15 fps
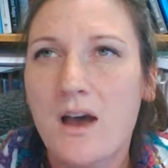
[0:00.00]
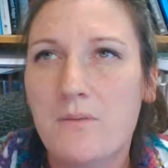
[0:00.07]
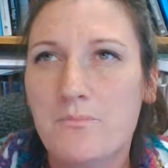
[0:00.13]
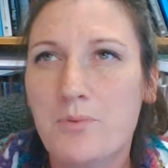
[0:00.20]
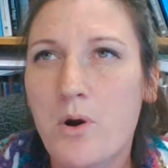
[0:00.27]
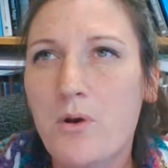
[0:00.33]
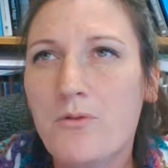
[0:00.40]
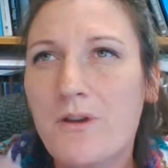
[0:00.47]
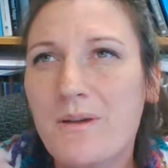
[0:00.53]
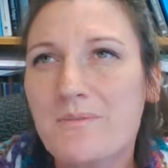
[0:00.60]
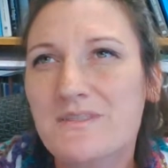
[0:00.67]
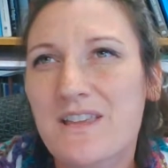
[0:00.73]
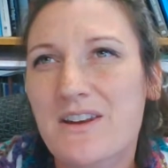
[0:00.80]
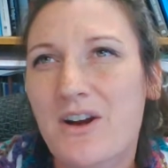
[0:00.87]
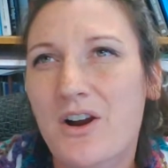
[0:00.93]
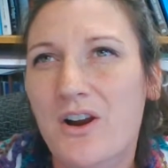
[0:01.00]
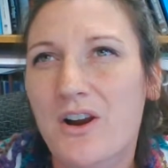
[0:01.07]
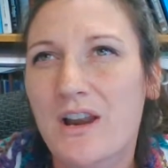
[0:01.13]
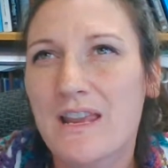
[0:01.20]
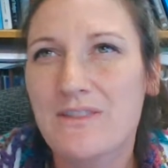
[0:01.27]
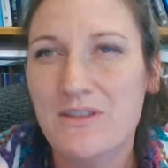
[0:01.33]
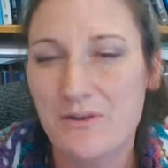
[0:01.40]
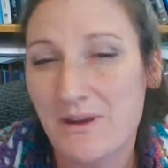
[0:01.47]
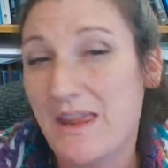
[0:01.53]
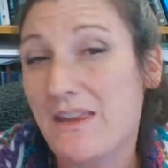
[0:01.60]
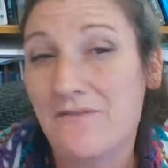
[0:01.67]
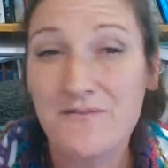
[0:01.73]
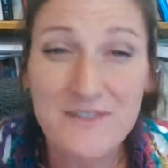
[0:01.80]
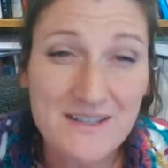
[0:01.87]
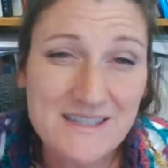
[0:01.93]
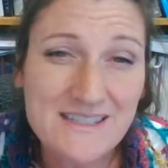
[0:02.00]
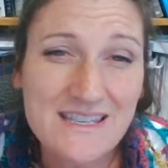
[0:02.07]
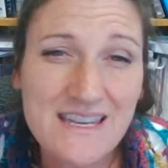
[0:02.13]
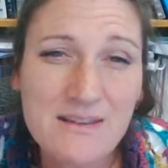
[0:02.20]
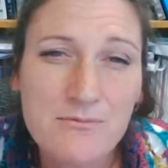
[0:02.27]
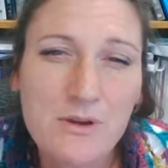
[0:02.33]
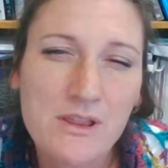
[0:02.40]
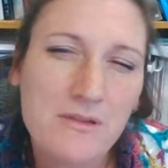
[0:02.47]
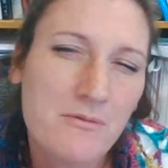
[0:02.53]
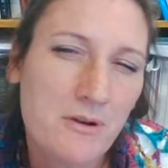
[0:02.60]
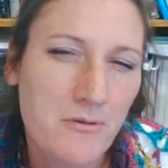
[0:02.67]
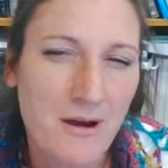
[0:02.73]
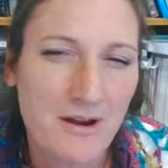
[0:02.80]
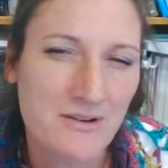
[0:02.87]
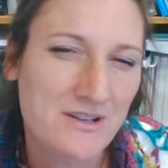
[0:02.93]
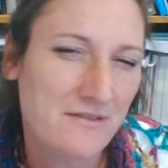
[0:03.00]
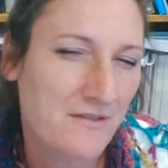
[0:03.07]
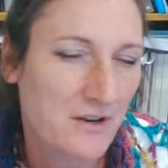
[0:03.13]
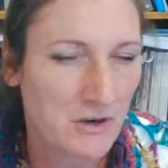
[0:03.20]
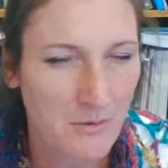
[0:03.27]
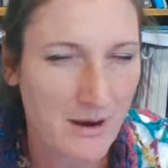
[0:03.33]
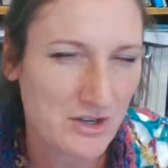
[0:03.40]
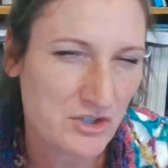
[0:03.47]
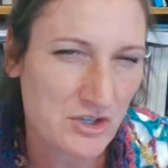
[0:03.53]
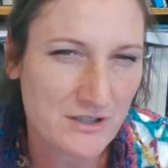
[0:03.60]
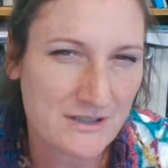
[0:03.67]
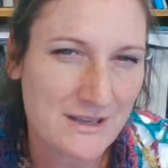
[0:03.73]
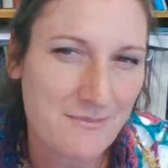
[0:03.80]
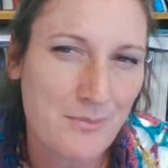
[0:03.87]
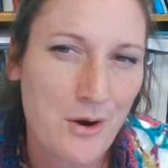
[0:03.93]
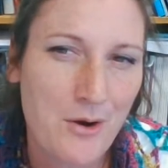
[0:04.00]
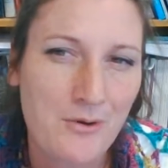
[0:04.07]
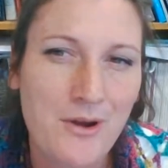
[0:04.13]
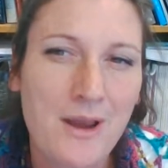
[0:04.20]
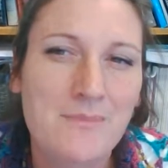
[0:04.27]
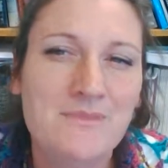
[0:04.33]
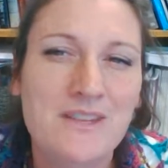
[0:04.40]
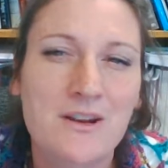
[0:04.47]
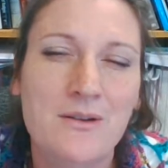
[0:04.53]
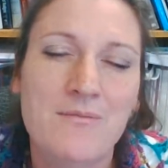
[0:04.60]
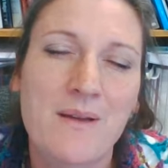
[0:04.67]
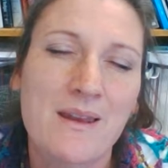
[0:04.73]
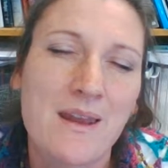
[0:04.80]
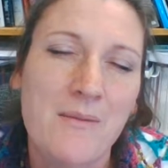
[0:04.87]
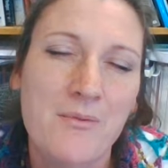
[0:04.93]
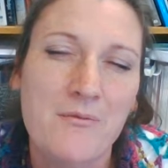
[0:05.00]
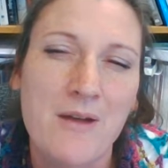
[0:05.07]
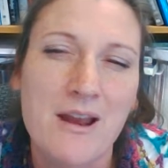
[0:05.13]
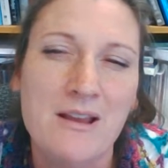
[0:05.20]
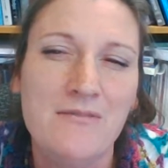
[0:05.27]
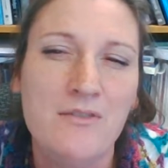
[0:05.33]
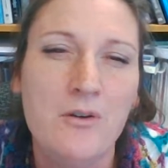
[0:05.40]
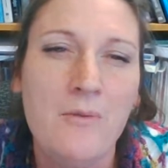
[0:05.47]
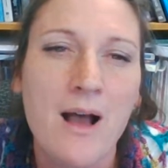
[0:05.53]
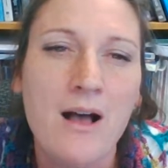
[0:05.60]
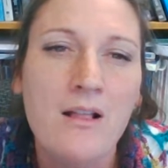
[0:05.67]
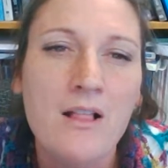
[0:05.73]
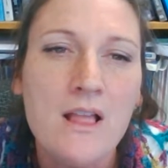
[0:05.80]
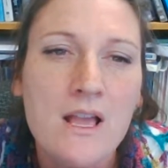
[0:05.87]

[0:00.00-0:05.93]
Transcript: Programs that are in their infancy really require different questions than programs that are been up and running for a while.